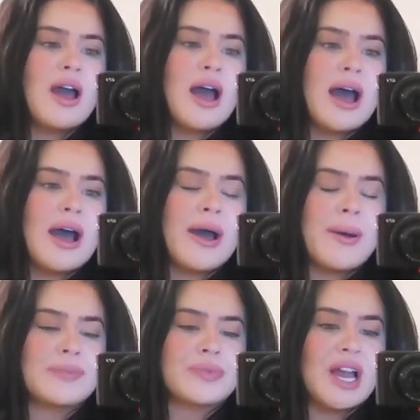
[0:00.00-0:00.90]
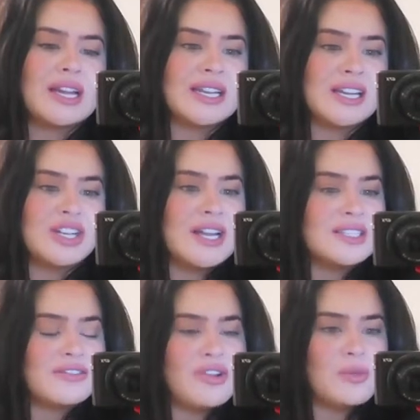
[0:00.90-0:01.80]
um, I didn't get a chance
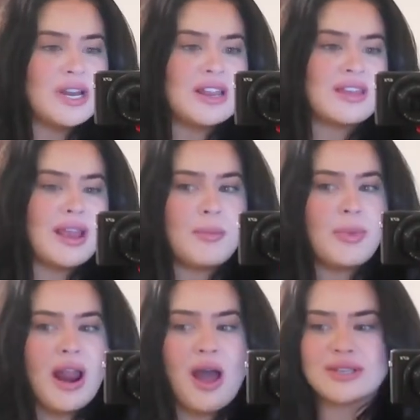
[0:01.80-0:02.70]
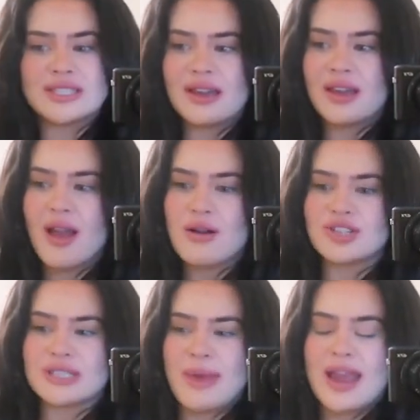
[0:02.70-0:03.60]
to film anything, but I was thinking I'll
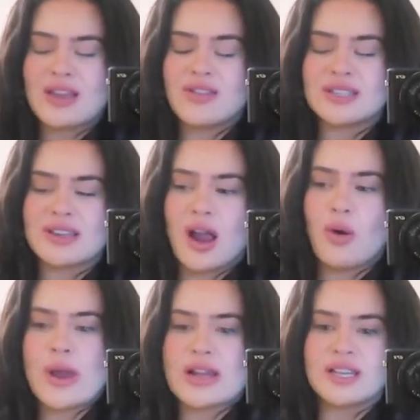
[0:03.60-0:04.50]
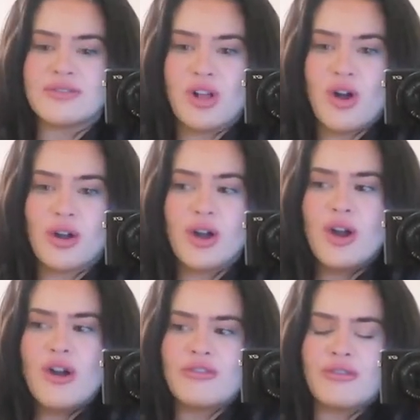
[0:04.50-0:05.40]
just make this like a weekly vlog
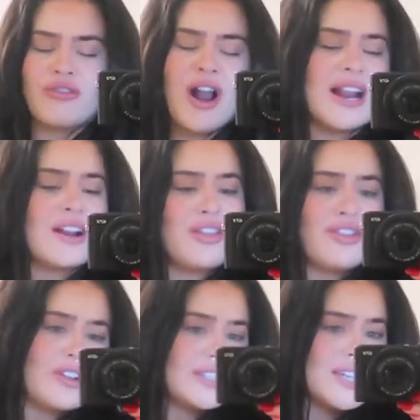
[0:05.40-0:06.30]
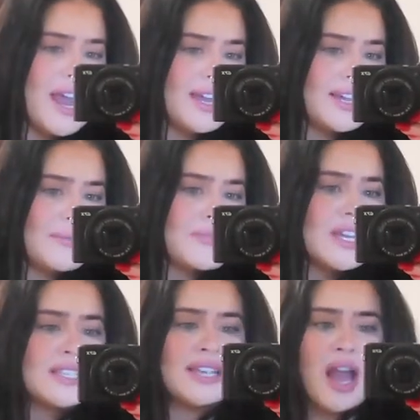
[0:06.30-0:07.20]
from Friday to Thursday,
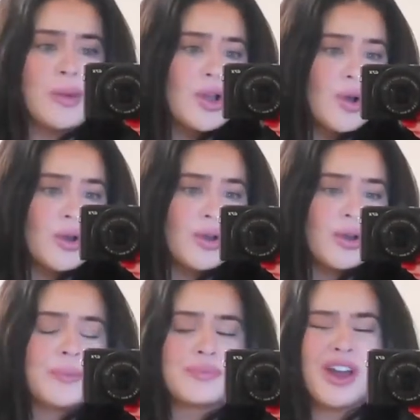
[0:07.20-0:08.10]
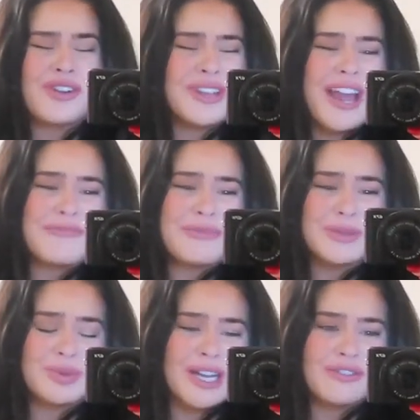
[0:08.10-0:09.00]
see how we go. I don't really have
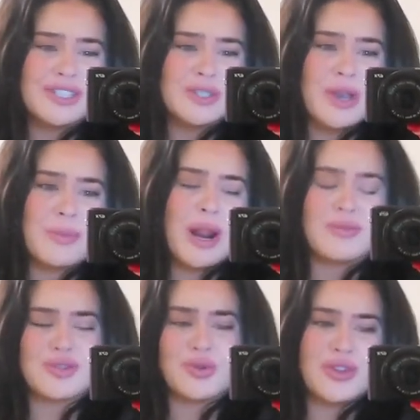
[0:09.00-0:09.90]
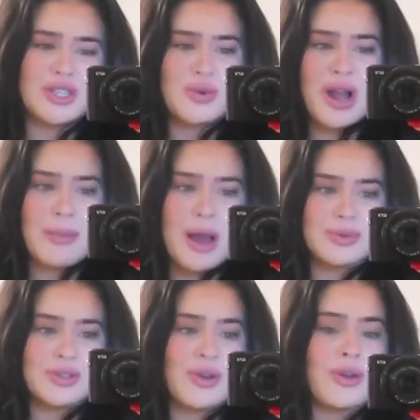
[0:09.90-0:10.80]
much planned for this week, but I'm sure things will come up.
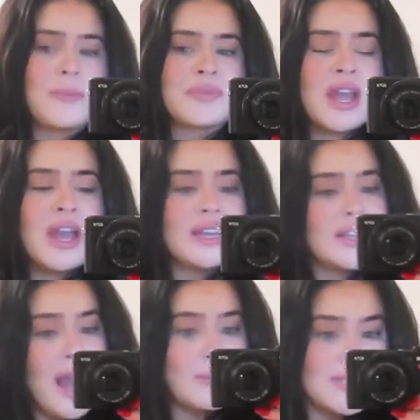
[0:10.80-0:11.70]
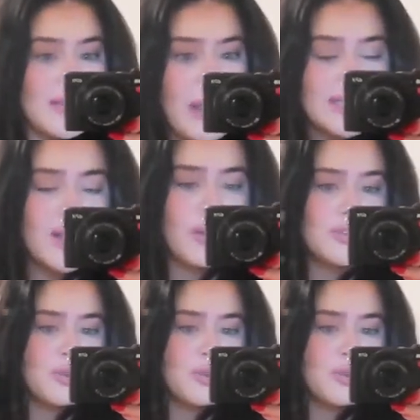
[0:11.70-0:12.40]
So yeah, I'm just about to head off to